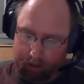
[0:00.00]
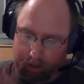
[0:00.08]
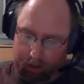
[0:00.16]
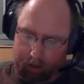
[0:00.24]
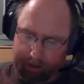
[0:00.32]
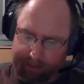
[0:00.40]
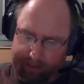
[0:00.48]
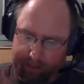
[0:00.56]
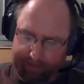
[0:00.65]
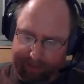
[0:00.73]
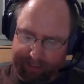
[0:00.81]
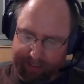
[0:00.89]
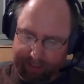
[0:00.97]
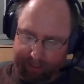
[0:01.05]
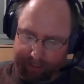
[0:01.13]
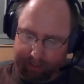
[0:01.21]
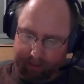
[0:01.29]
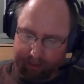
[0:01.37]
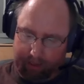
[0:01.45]
All this have I
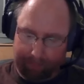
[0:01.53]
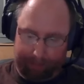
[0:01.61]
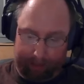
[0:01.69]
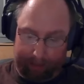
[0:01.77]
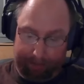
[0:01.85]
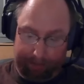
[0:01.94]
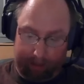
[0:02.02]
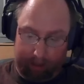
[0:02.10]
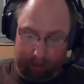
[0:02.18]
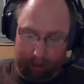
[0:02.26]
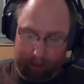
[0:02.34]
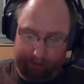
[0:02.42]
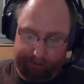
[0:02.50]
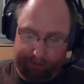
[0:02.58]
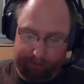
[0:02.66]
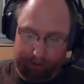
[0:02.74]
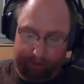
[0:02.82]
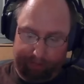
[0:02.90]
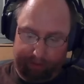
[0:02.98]
seen and applied my heart
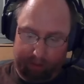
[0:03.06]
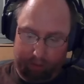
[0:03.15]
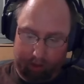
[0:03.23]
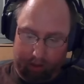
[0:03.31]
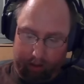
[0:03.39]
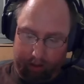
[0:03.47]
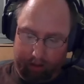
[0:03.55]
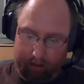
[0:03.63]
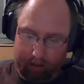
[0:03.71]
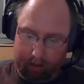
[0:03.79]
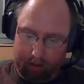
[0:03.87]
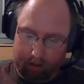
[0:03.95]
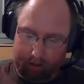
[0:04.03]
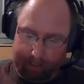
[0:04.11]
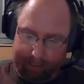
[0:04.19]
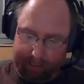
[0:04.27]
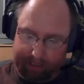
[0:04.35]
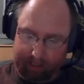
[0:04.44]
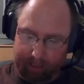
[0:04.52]
unto every work
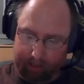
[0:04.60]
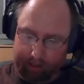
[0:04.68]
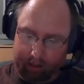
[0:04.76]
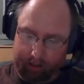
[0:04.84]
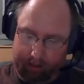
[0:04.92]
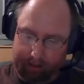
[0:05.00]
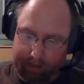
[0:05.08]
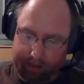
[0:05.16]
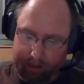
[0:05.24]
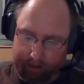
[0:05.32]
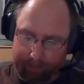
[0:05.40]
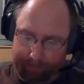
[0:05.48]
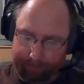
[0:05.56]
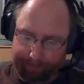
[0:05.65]
that is done under the sun.